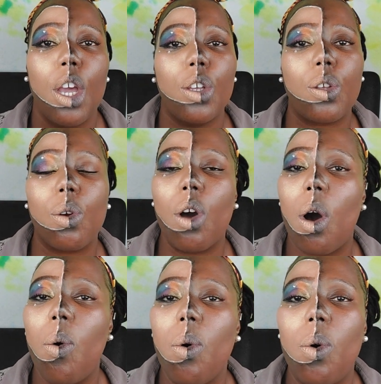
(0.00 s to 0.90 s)
So
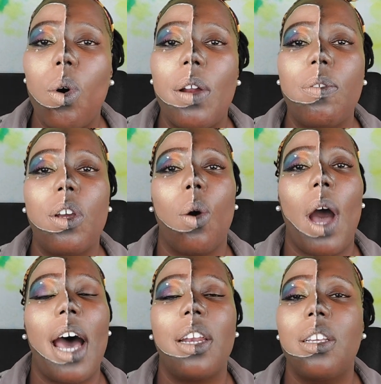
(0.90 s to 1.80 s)
go on, go
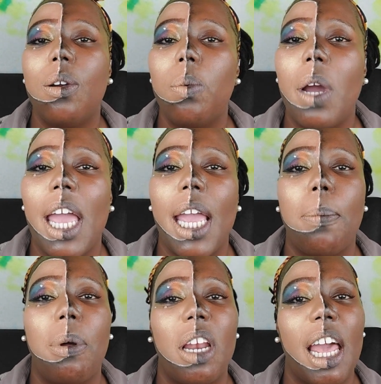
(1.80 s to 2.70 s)
out of your way,
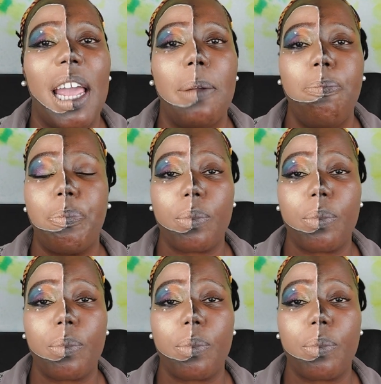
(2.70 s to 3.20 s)
play.